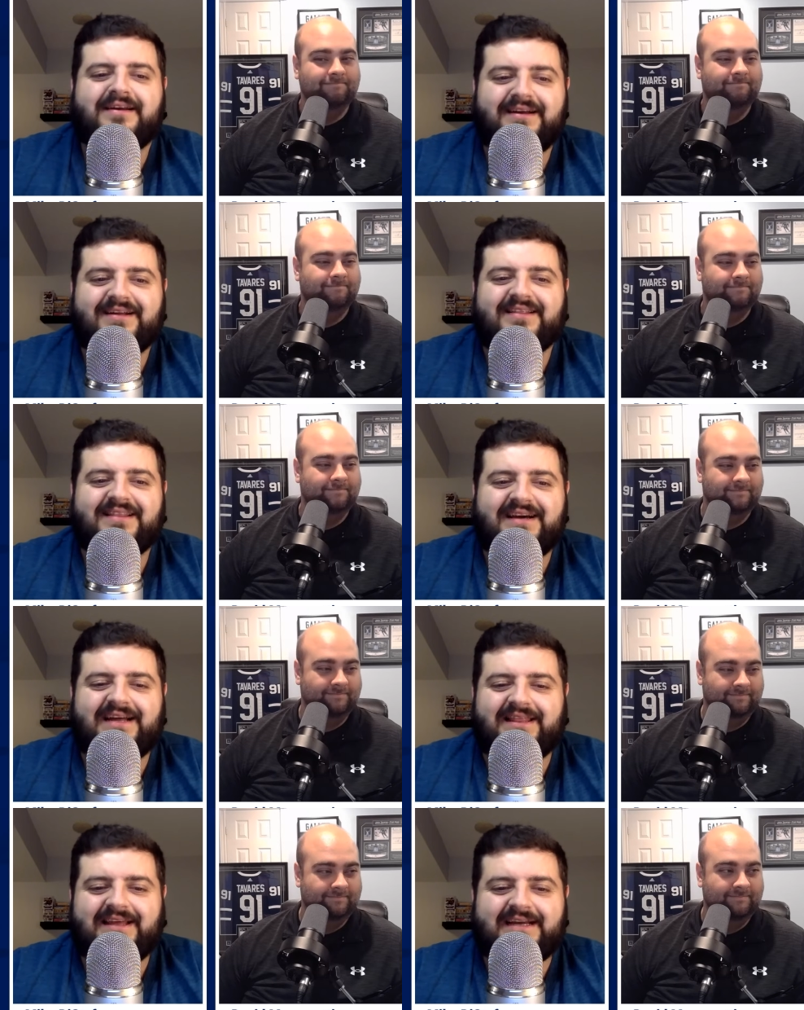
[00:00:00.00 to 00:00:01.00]
Speaker 1: a
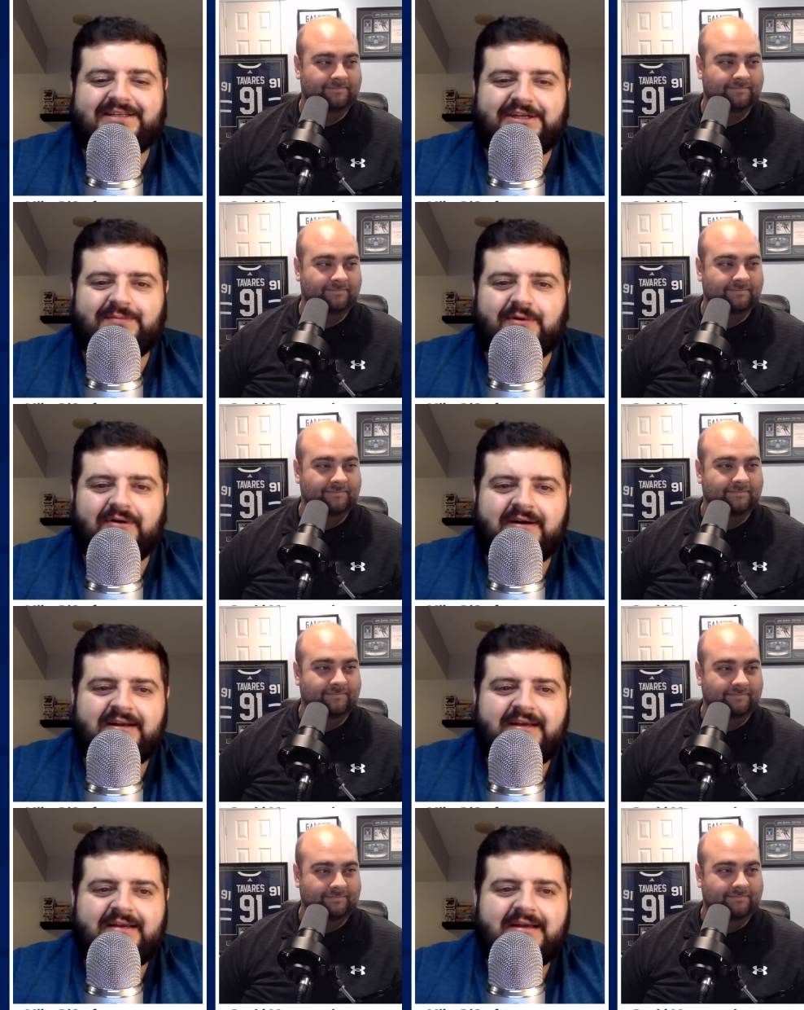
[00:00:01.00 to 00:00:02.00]
lot, lot cheaper.
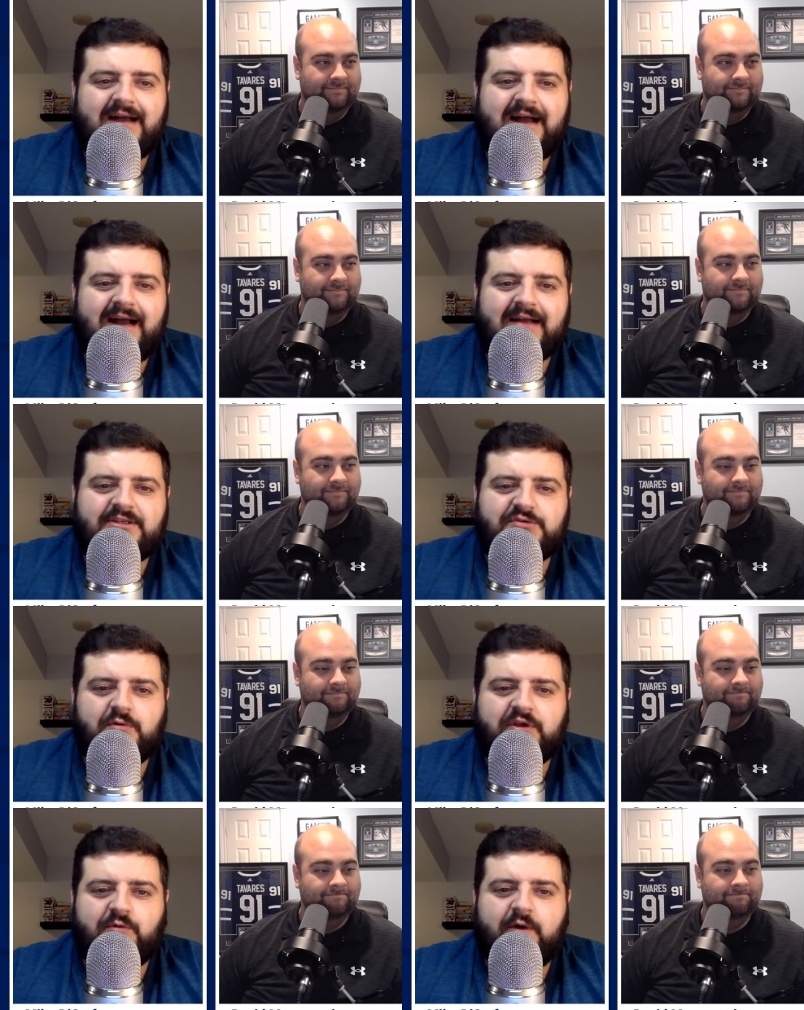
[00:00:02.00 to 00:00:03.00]
Uh, just
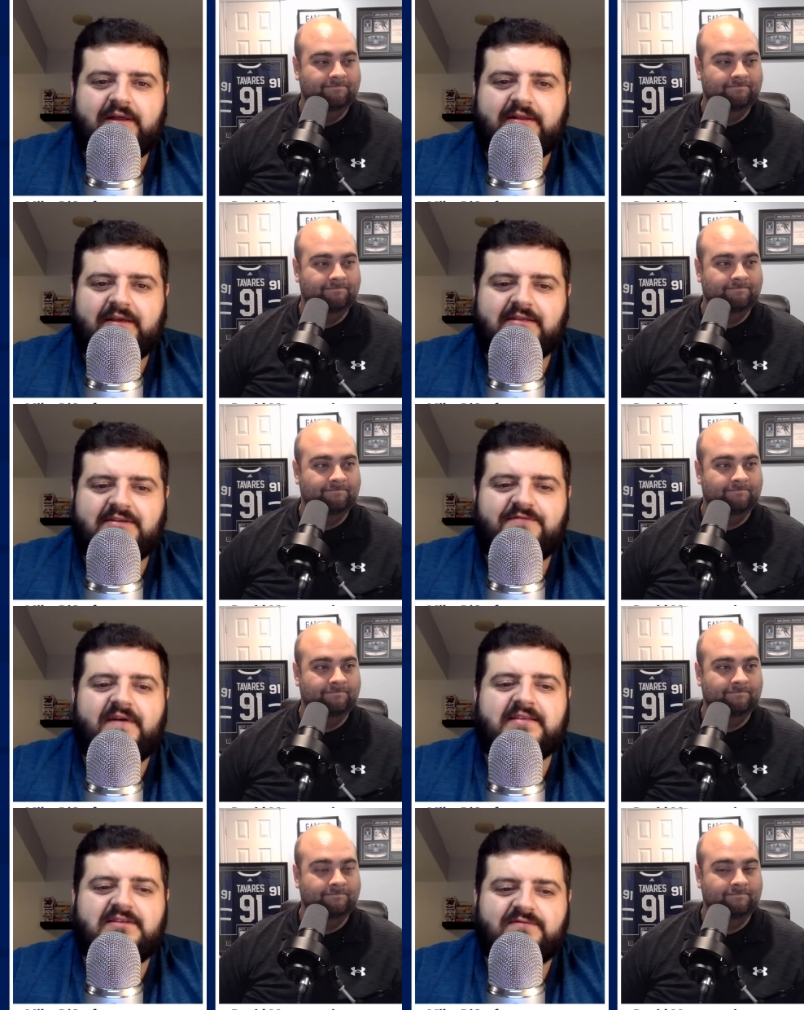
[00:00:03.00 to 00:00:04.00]
really quickly,
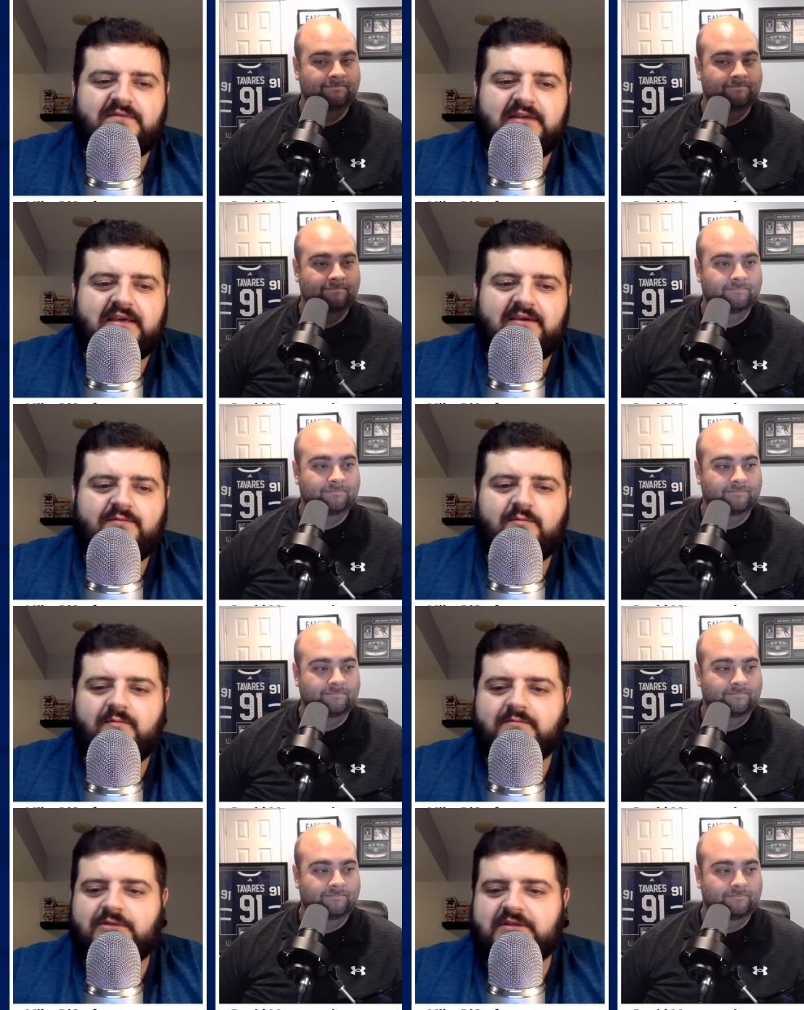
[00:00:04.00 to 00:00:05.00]
defensively,
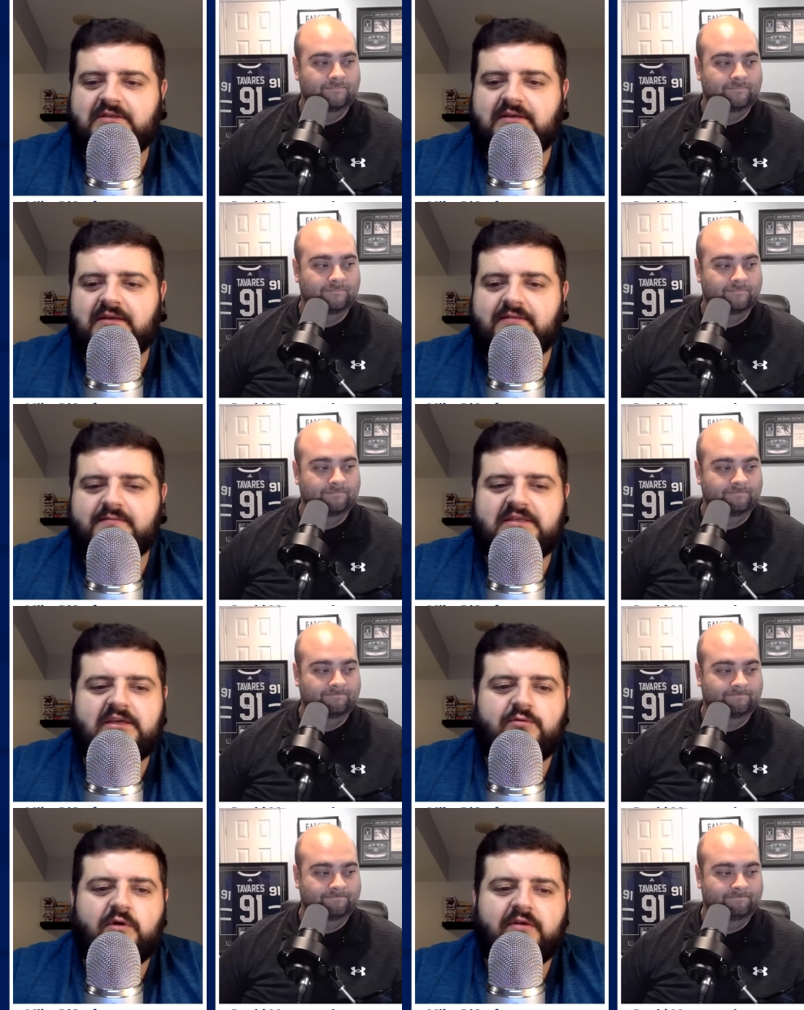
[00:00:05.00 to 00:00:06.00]
just going to
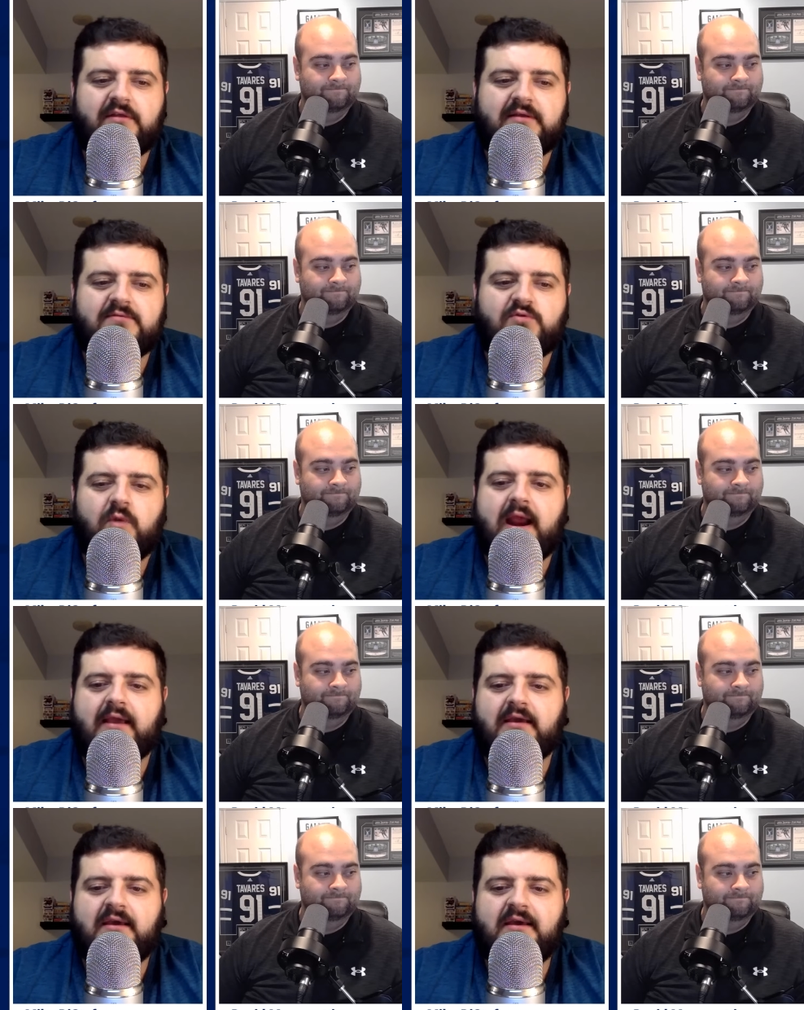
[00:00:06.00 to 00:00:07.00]
see where the Leafs
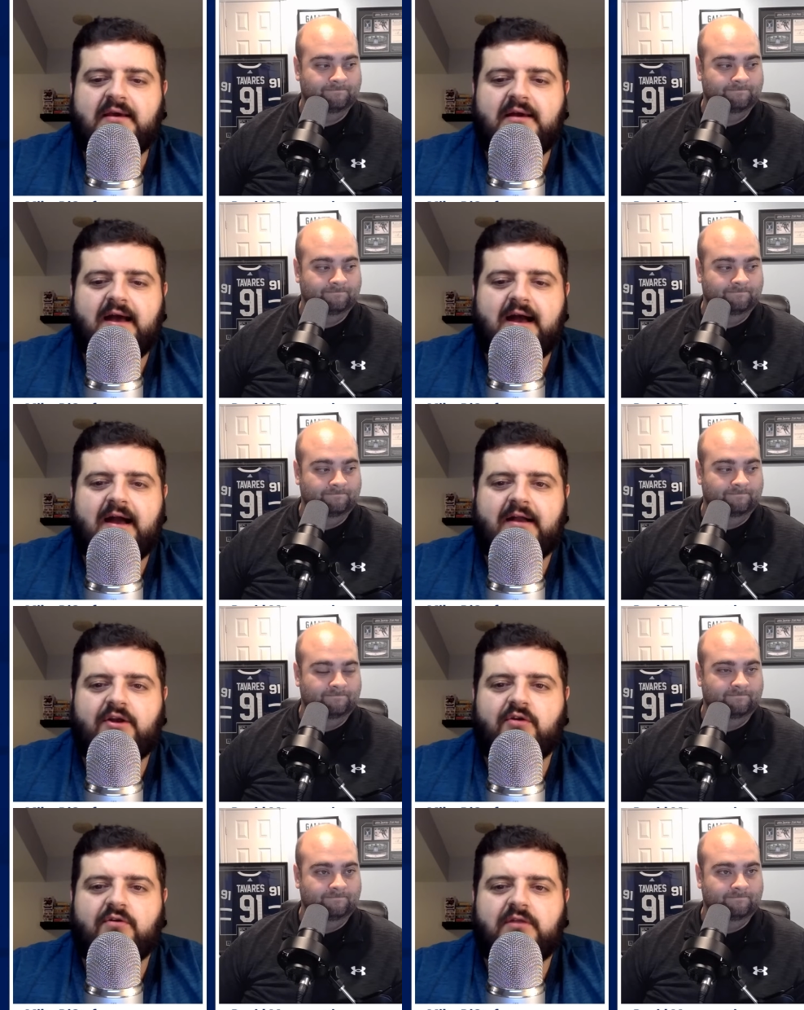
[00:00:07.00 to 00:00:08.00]
rank. Uh,
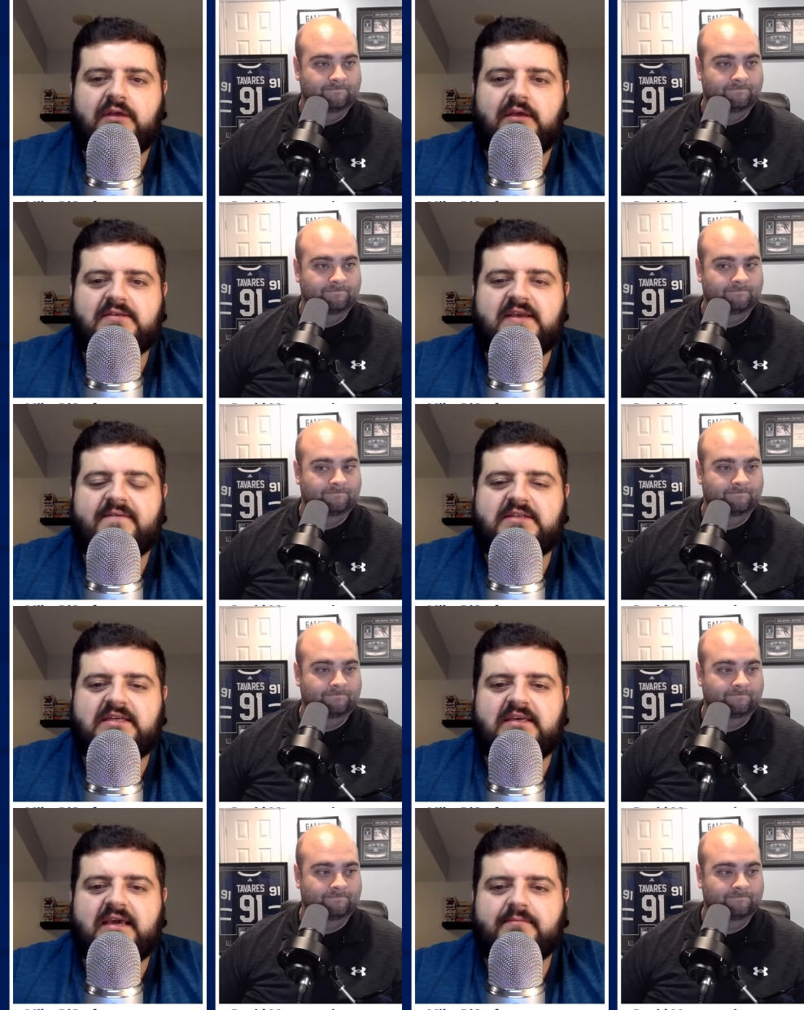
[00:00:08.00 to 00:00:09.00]
currently,
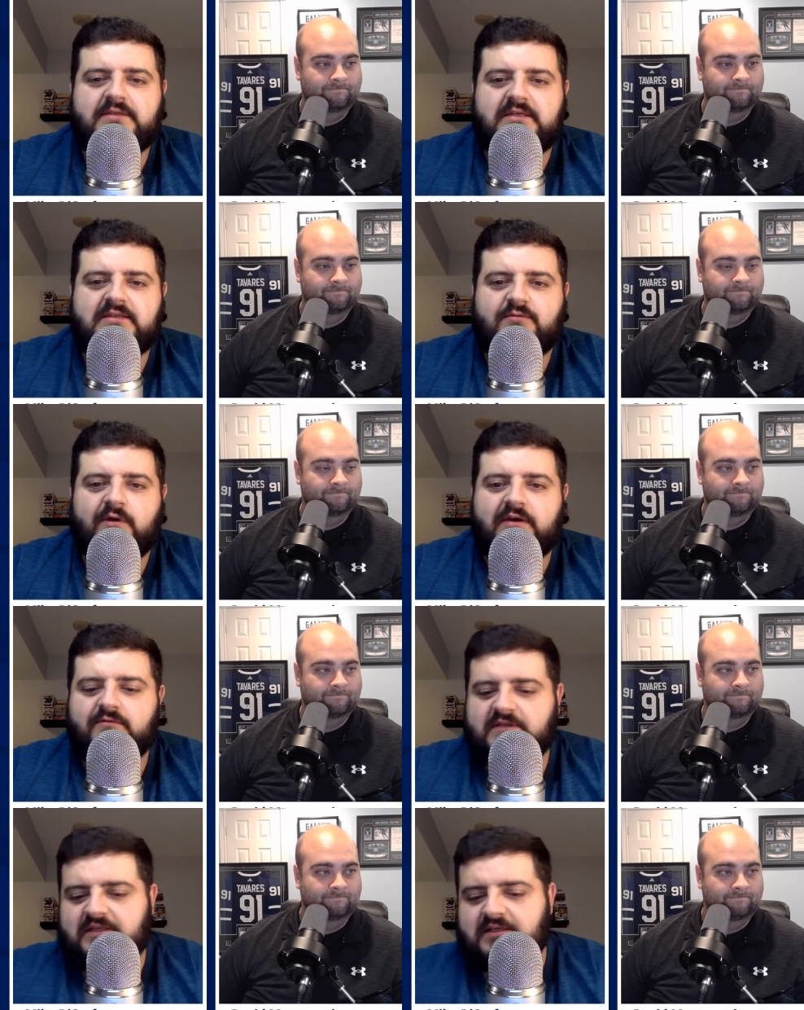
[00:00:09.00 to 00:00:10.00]
17 games into the
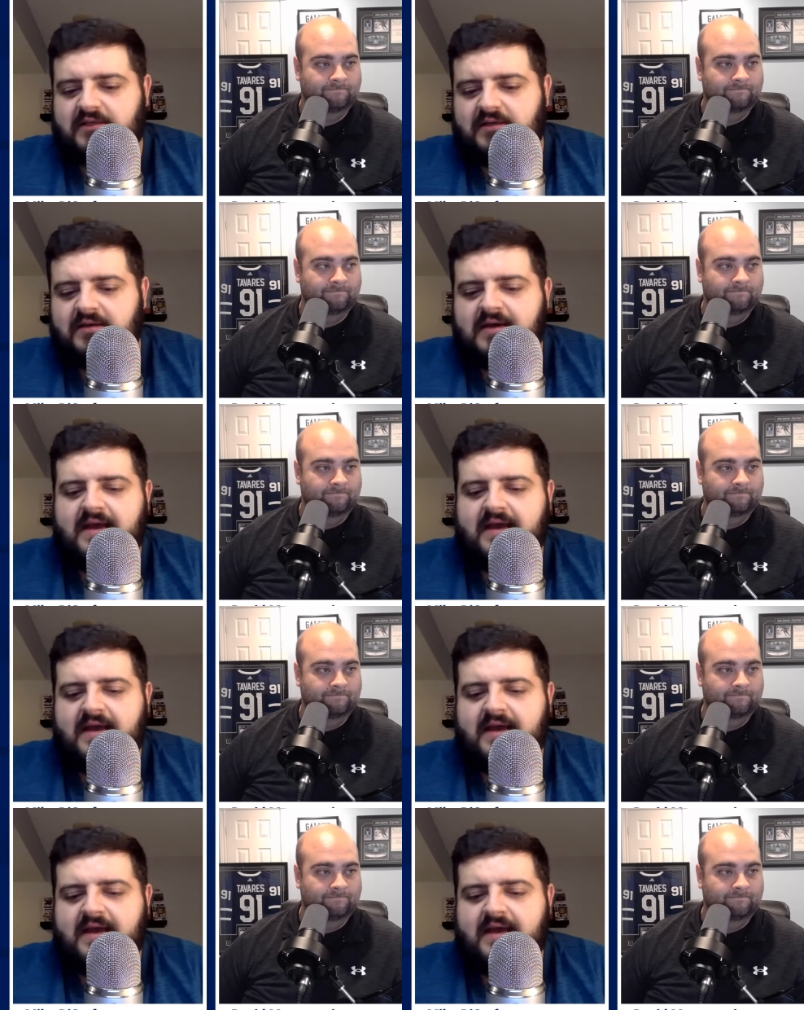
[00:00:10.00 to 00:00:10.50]
regular season.